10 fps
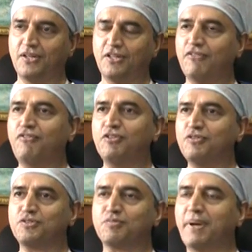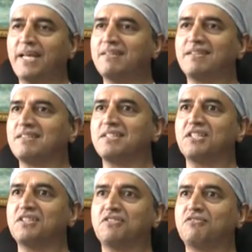If you spend
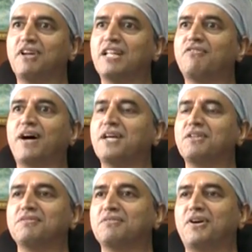$25